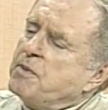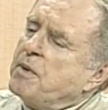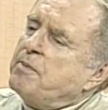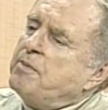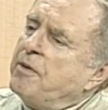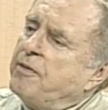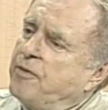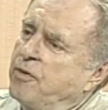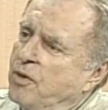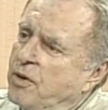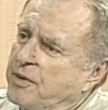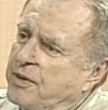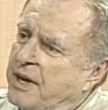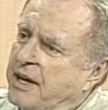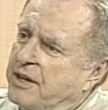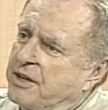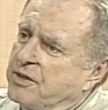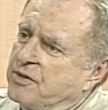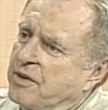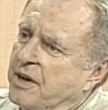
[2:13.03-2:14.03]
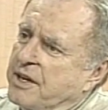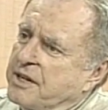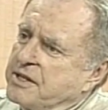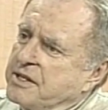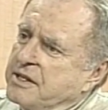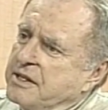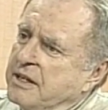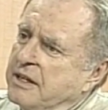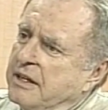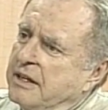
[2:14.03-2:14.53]
but before that
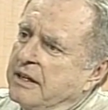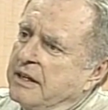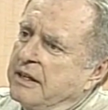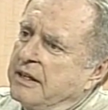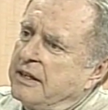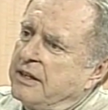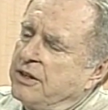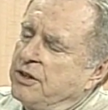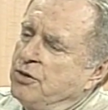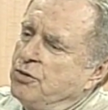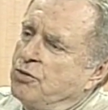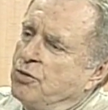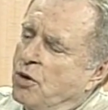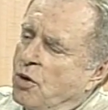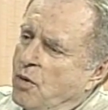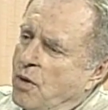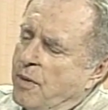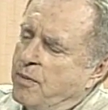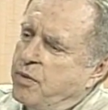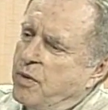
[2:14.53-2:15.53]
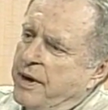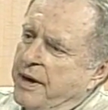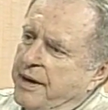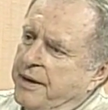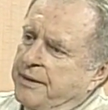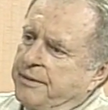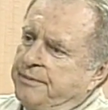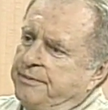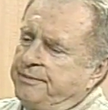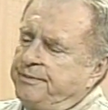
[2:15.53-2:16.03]
address, you grew up where?